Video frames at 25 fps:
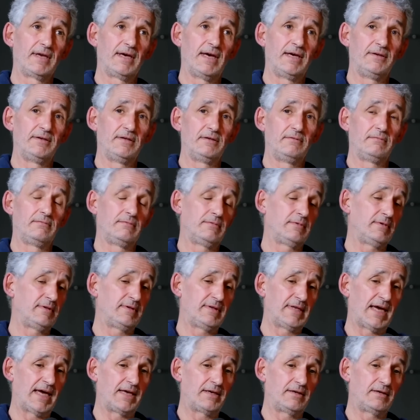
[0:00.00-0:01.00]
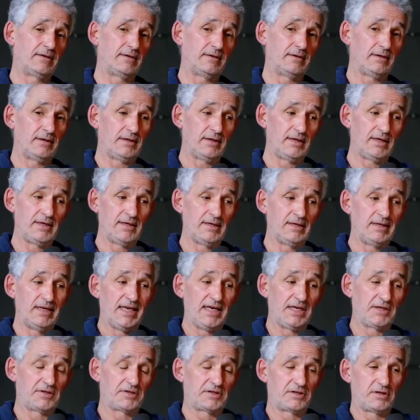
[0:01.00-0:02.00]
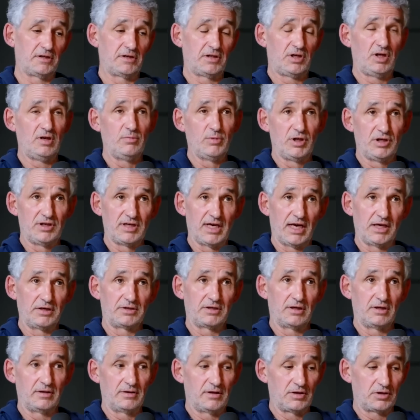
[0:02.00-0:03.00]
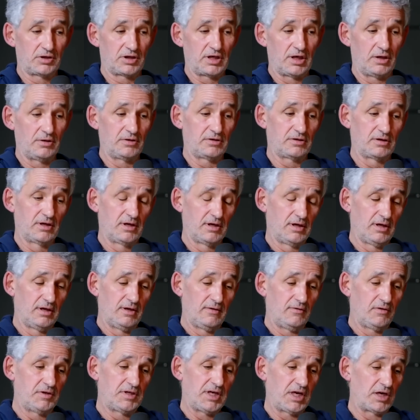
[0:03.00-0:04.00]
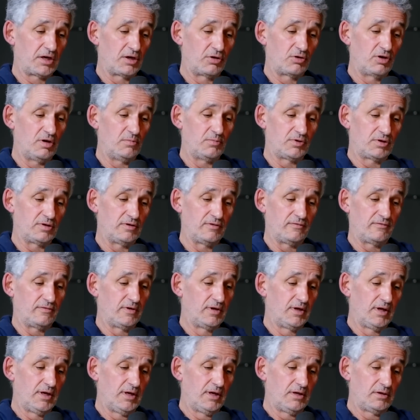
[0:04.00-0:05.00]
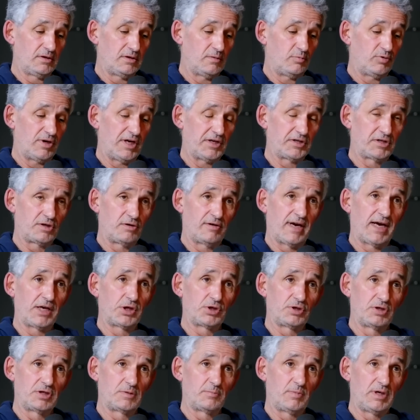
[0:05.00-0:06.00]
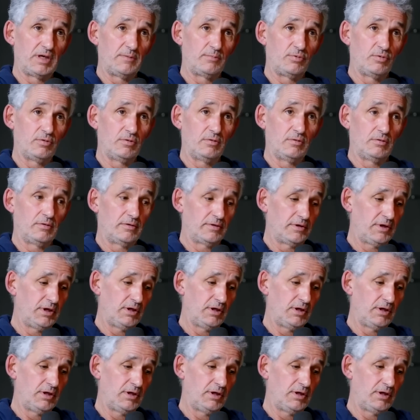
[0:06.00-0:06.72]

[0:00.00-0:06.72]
And that it links to the human data that shows if you take a groups of depressed or anxious people,